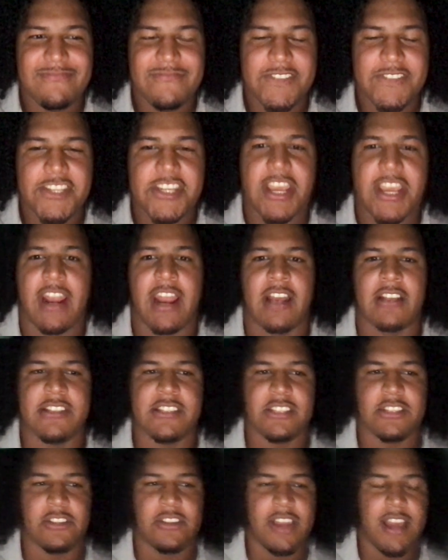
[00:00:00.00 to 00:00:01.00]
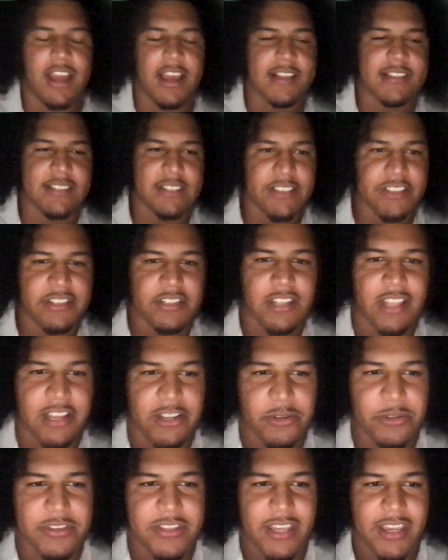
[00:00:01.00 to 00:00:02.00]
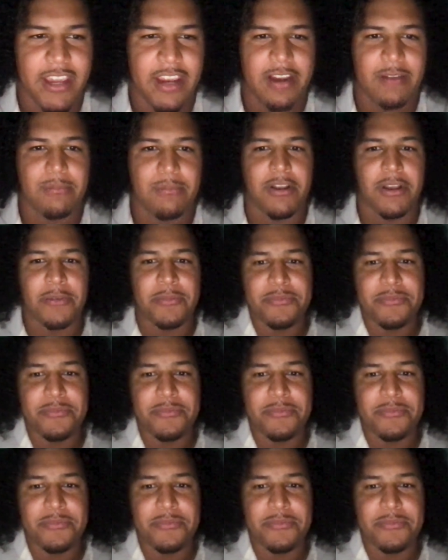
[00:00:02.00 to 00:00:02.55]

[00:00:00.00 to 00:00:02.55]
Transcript: Shout out to you guys and good luck with the hair, bro.